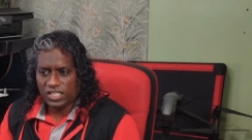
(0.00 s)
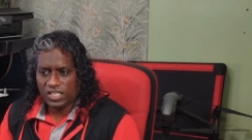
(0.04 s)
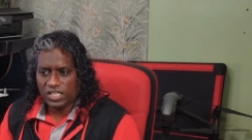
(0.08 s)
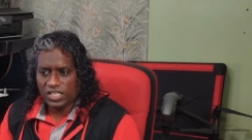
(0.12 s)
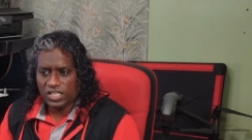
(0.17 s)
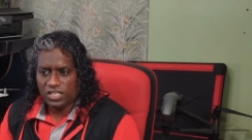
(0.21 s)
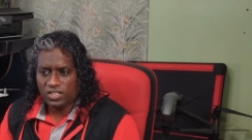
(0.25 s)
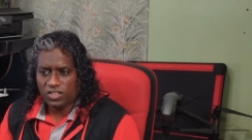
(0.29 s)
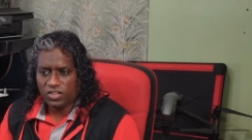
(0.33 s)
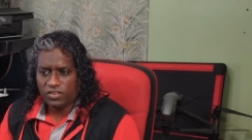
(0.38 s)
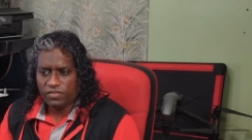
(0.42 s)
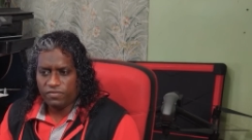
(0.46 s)

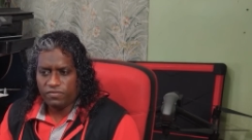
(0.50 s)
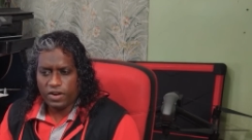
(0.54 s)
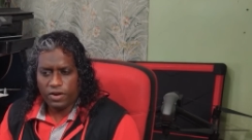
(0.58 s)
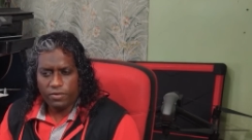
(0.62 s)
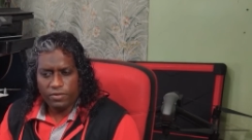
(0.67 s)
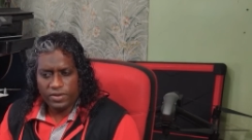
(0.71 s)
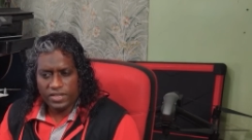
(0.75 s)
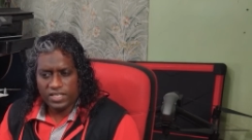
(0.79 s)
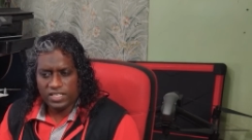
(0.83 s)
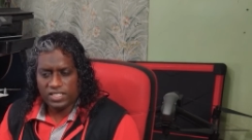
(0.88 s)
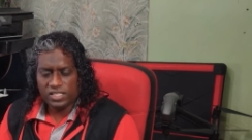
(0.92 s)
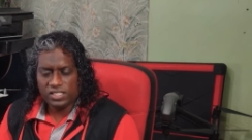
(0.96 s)
in a
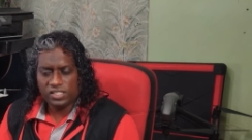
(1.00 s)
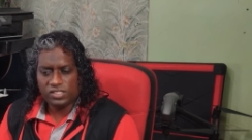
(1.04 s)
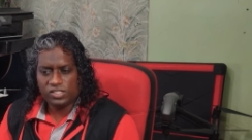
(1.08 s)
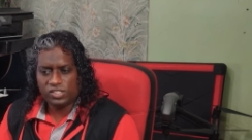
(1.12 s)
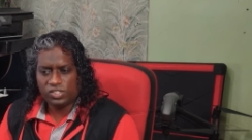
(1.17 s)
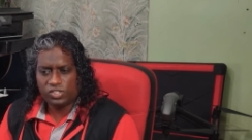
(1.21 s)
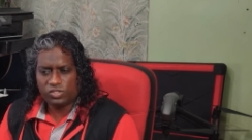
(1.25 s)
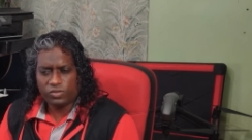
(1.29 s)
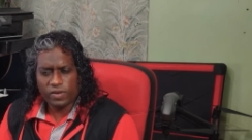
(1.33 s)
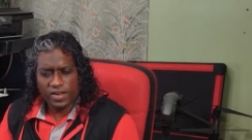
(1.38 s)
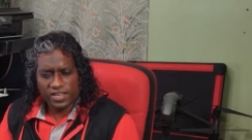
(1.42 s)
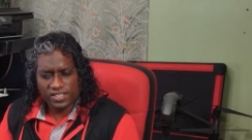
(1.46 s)
very
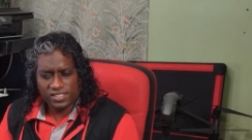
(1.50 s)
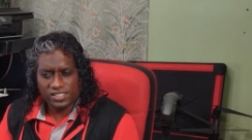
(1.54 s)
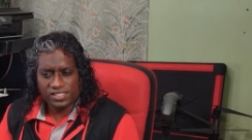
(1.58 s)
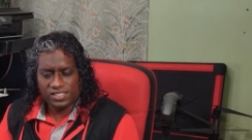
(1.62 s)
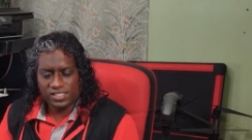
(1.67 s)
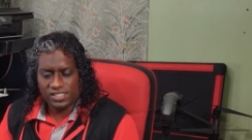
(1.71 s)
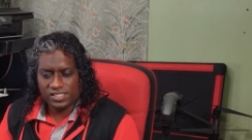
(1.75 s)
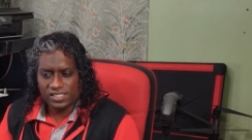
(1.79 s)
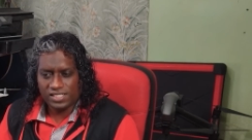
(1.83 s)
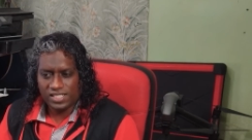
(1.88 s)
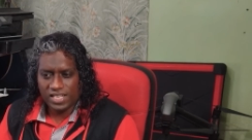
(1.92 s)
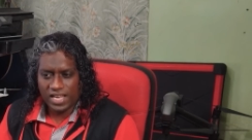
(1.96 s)
stressed
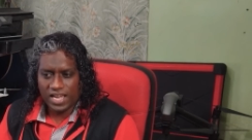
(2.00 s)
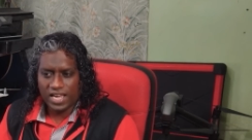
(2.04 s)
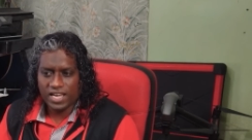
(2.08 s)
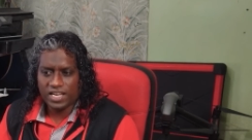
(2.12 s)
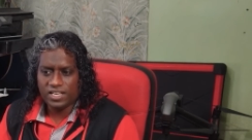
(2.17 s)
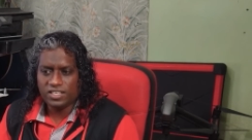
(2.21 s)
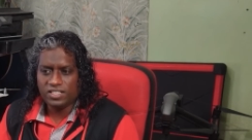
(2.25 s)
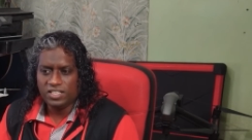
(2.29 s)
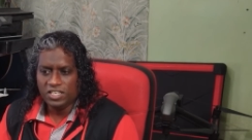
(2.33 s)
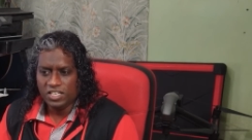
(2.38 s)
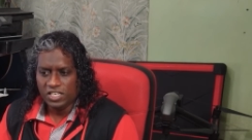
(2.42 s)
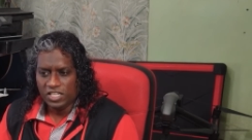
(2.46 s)

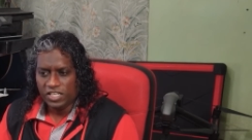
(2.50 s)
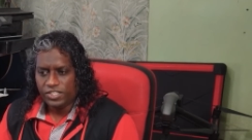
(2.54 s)
state.